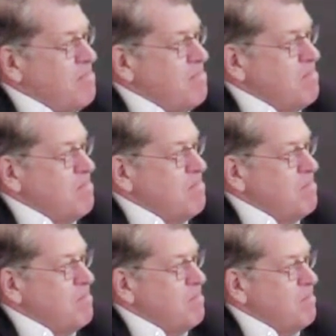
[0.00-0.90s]

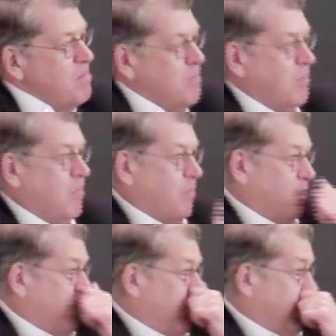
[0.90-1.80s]

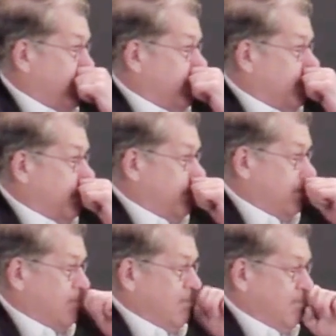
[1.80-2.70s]

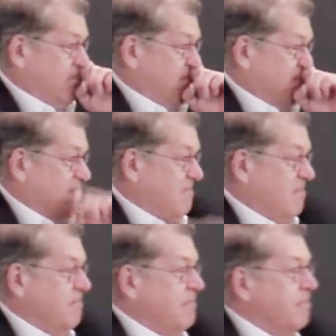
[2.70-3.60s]

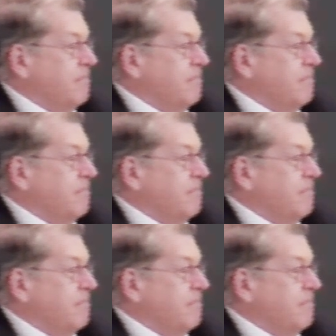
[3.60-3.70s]
[no speech]